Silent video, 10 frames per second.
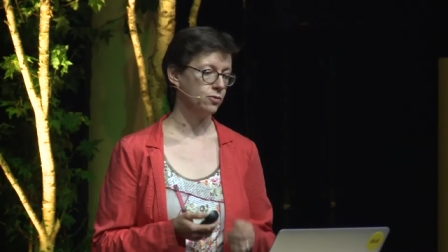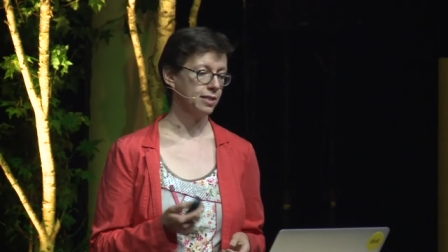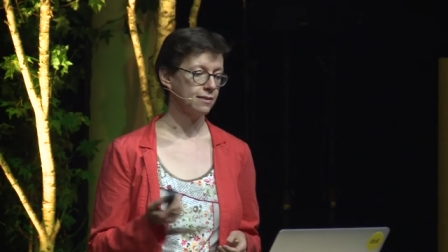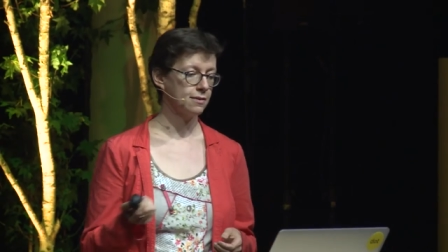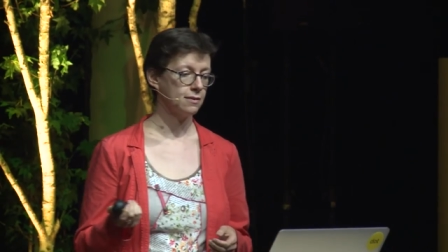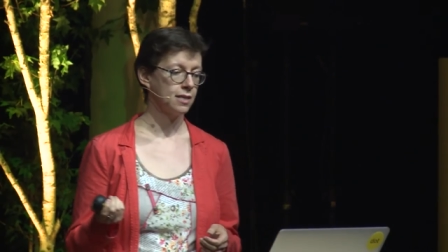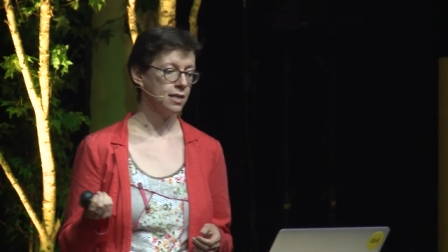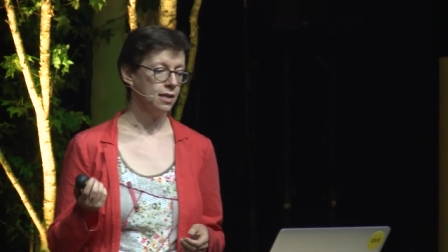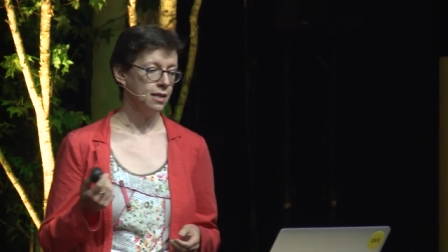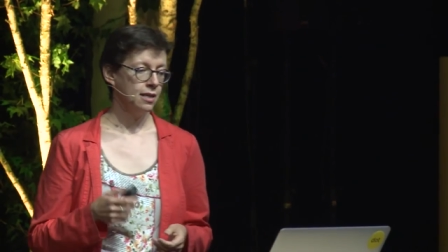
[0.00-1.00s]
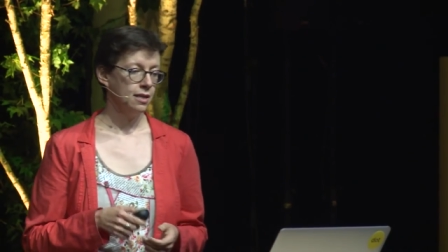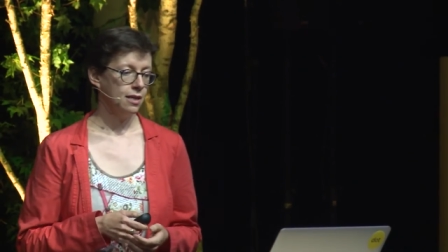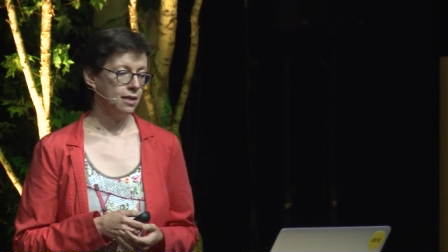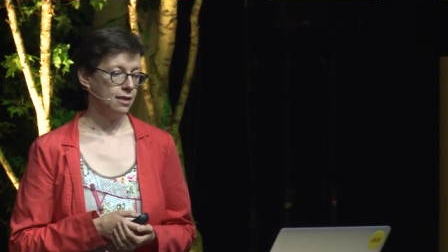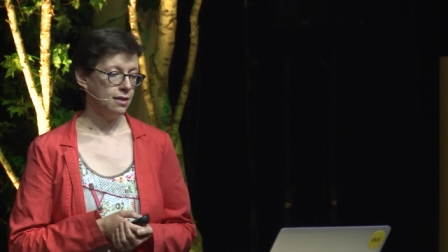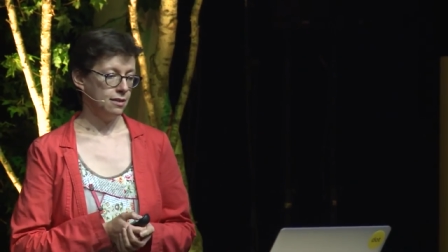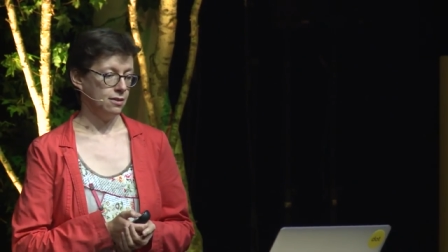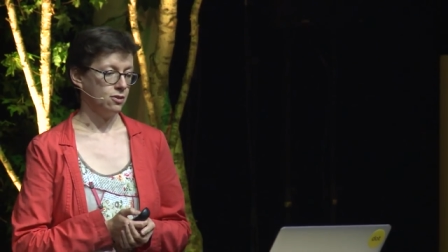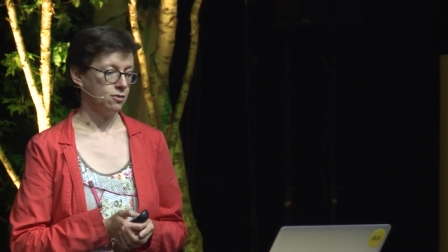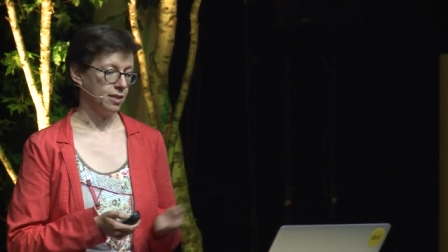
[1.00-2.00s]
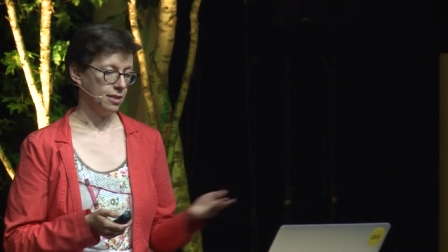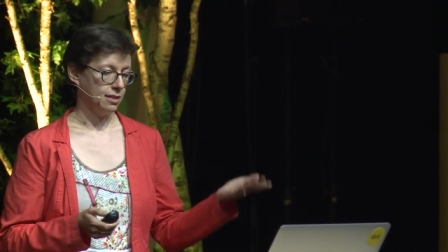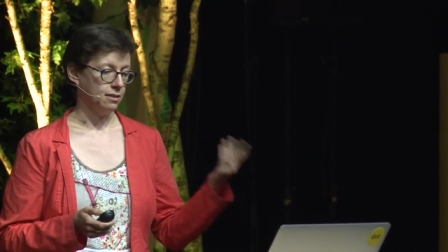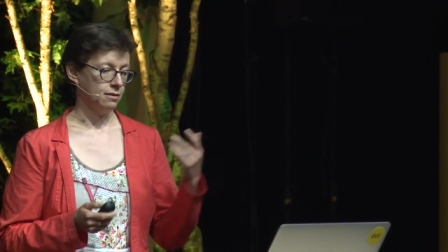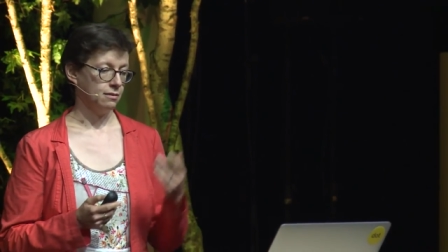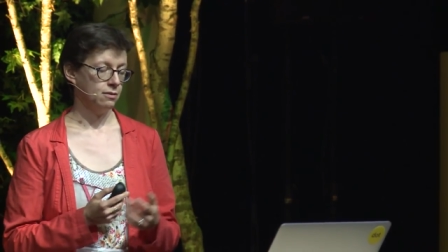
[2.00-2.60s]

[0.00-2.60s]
doing this, uh, so I can